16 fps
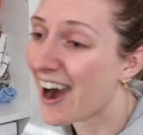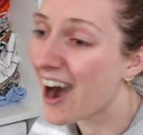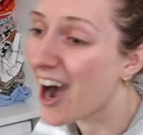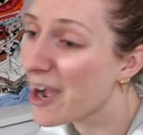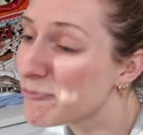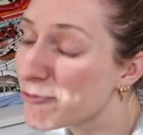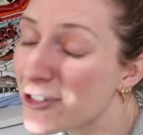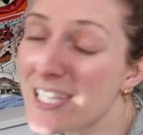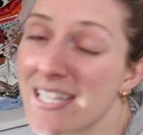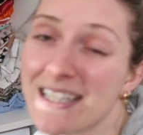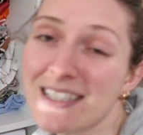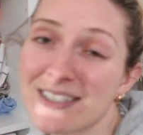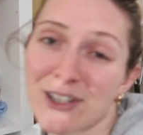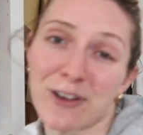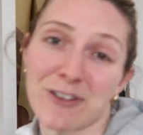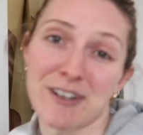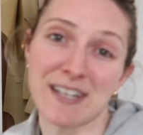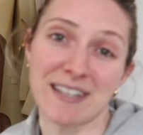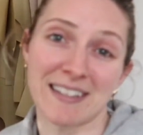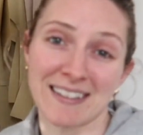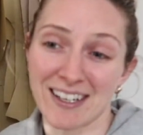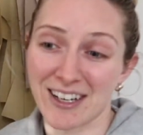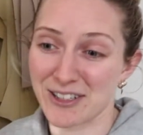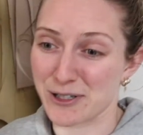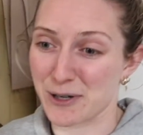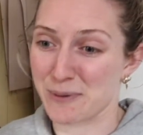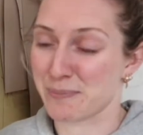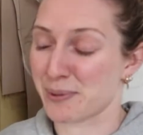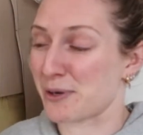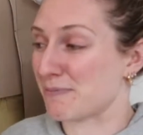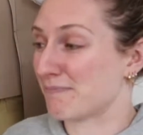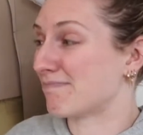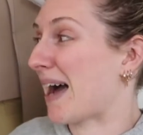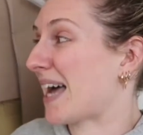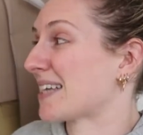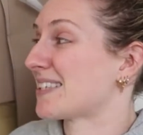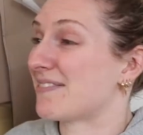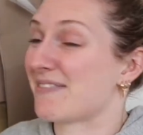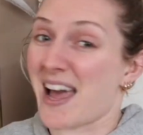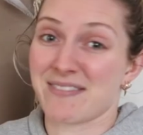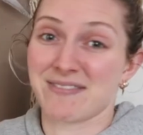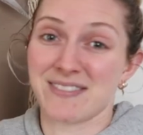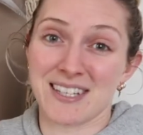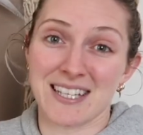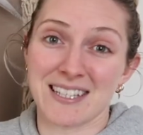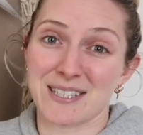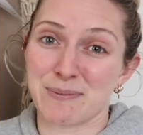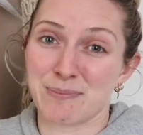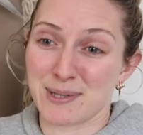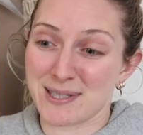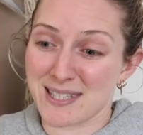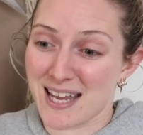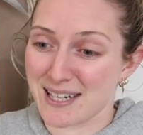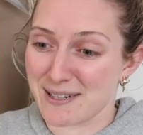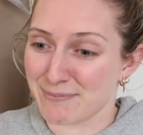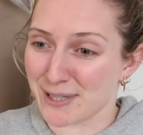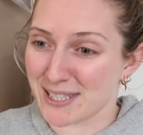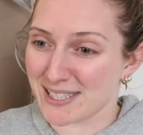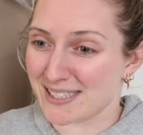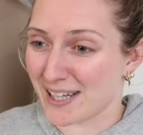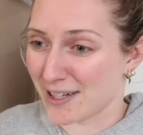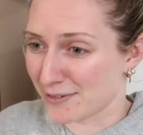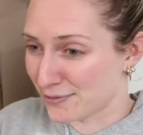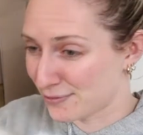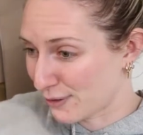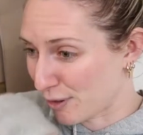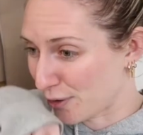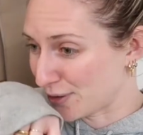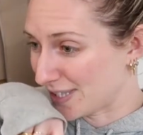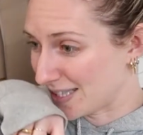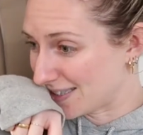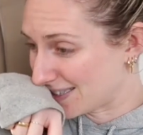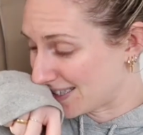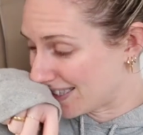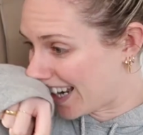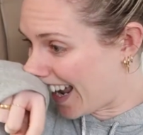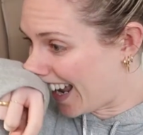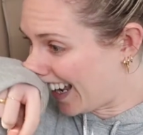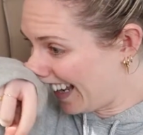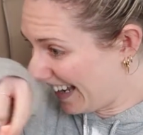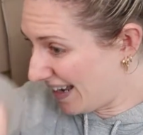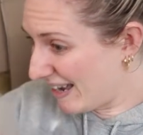I'm really sorry that I don't put massive effort into presenting myself on the internet.